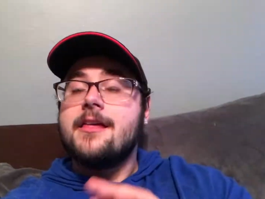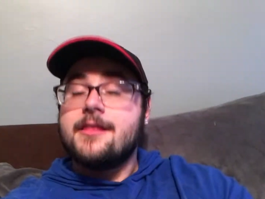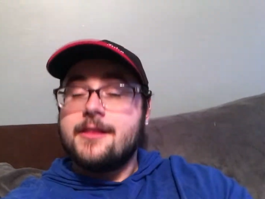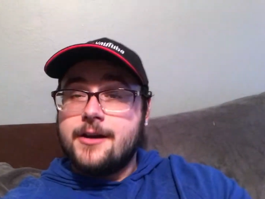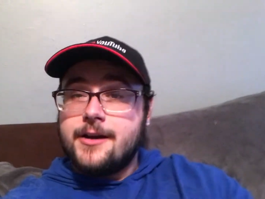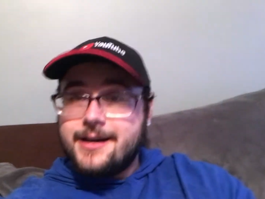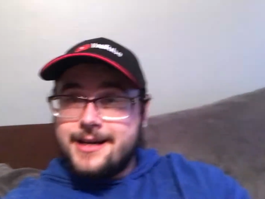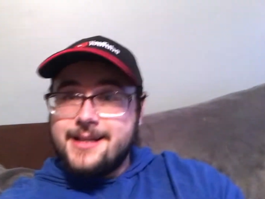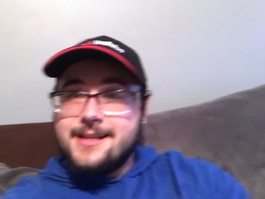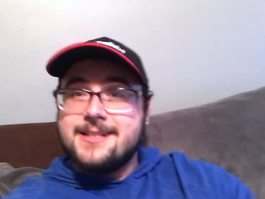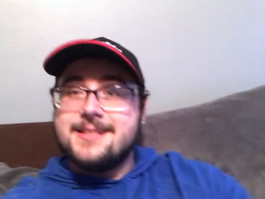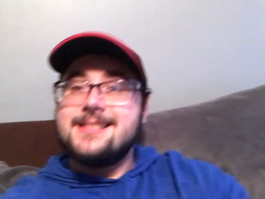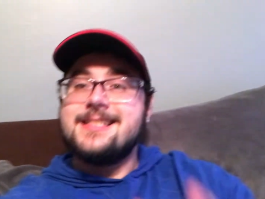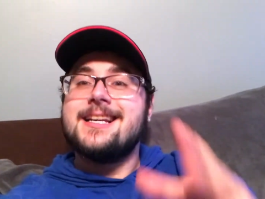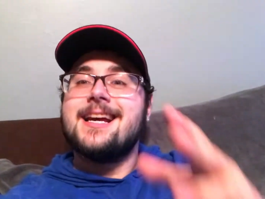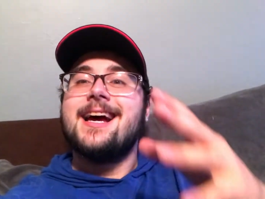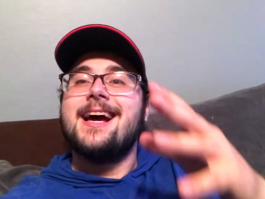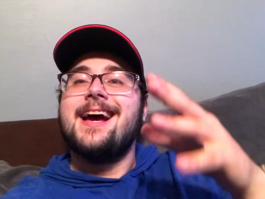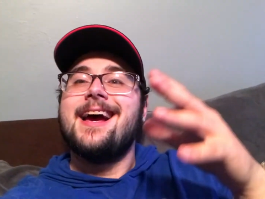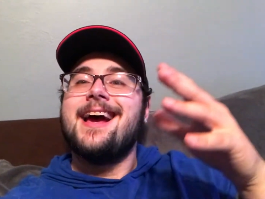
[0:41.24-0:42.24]
there
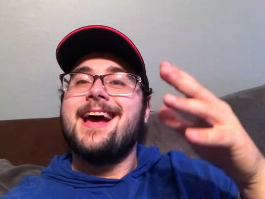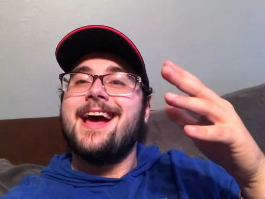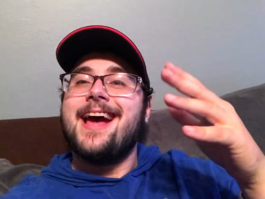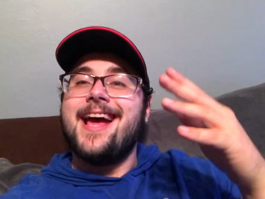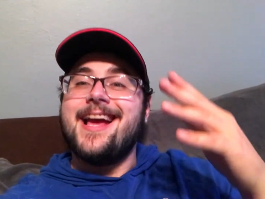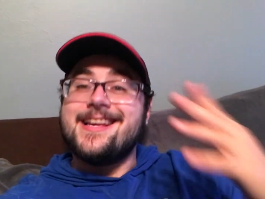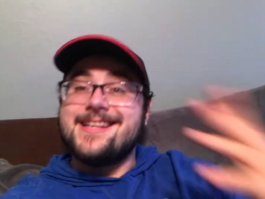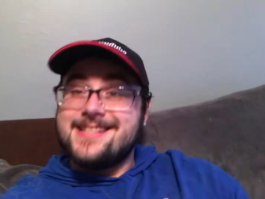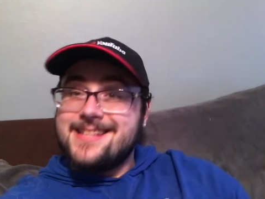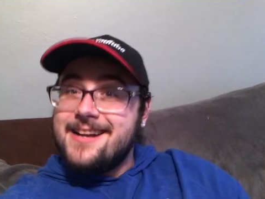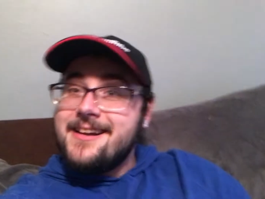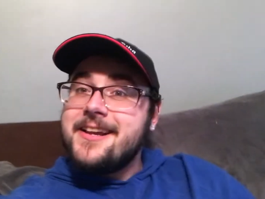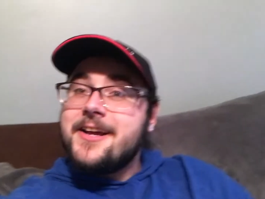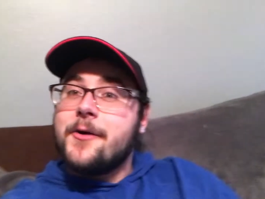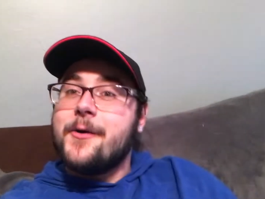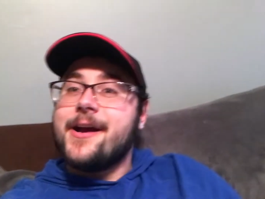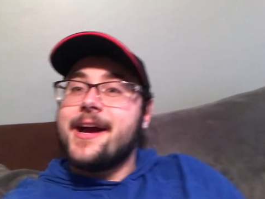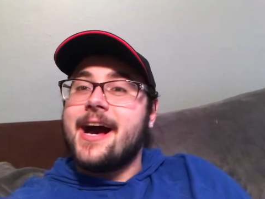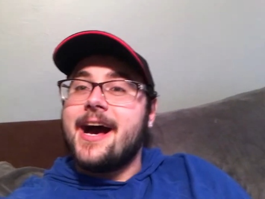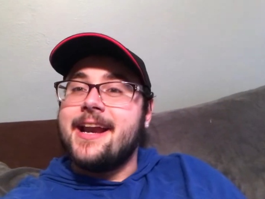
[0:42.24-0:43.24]
is a study
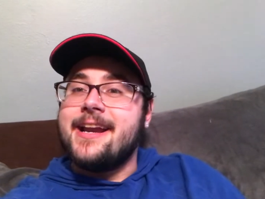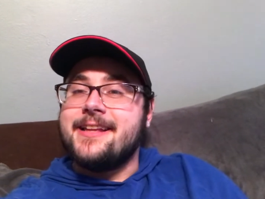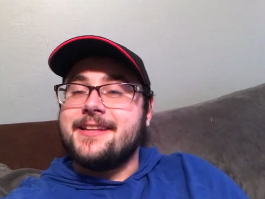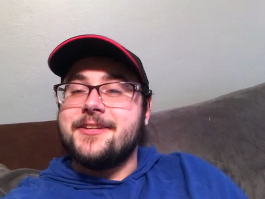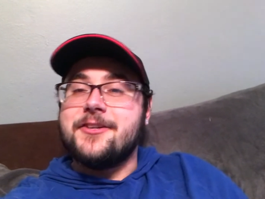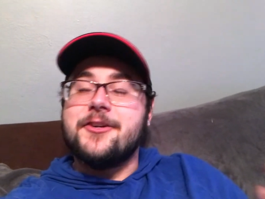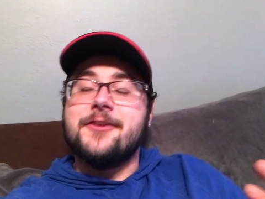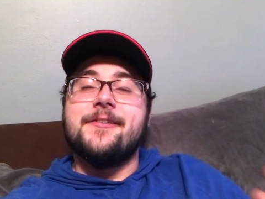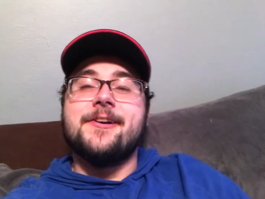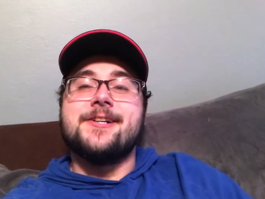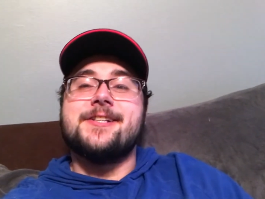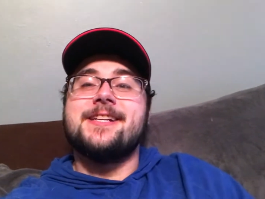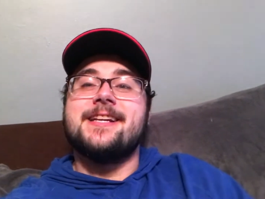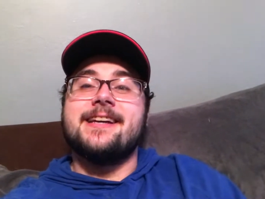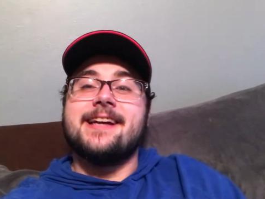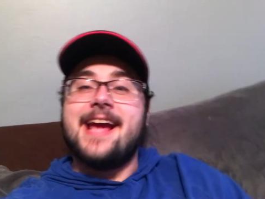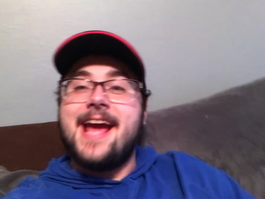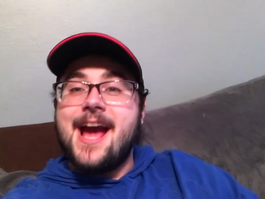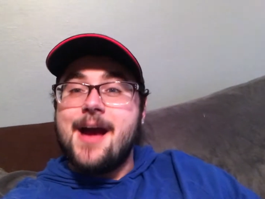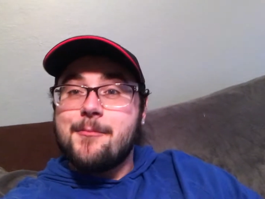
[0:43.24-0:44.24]
going on at the University
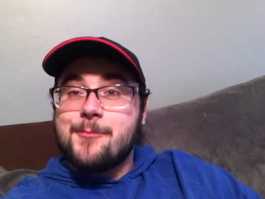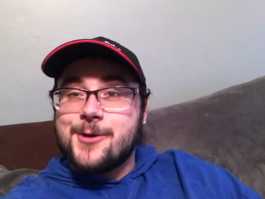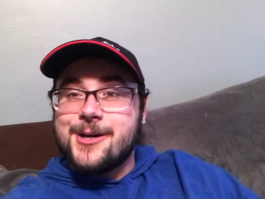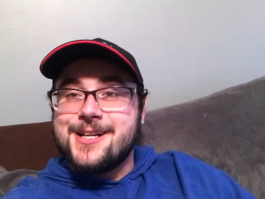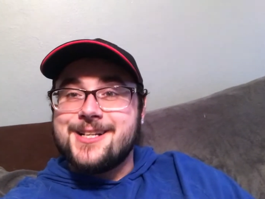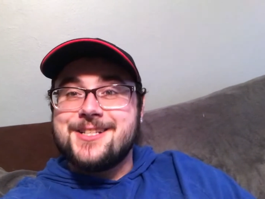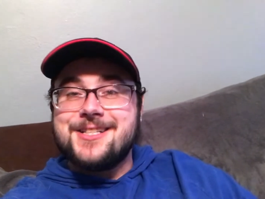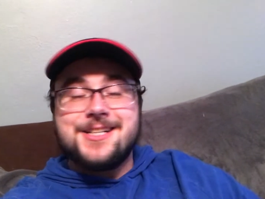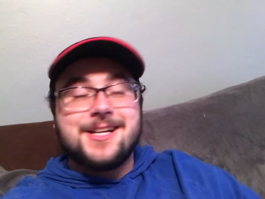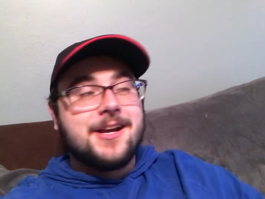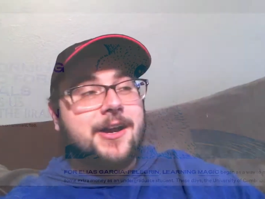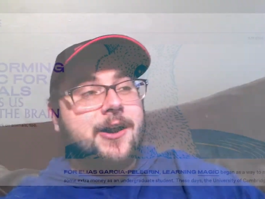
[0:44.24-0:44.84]
of Cambridge